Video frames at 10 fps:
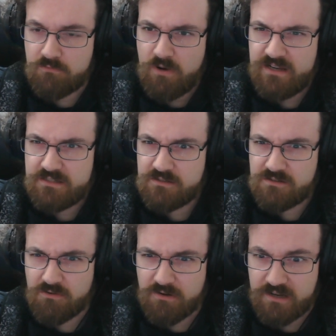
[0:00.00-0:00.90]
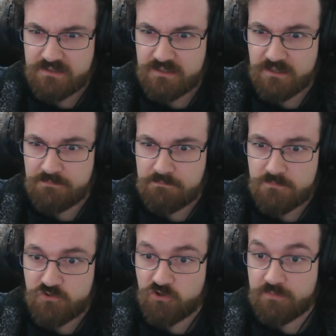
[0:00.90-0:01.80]
why isn't there a hentai
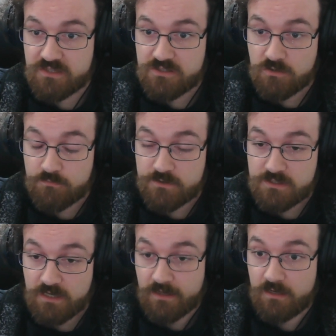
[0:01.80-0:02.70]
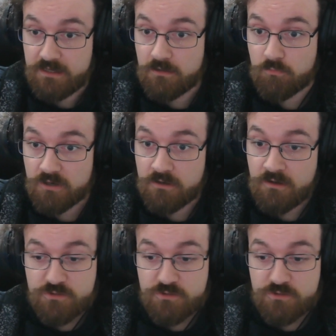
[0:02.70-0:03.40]
streaming service, like a legal one?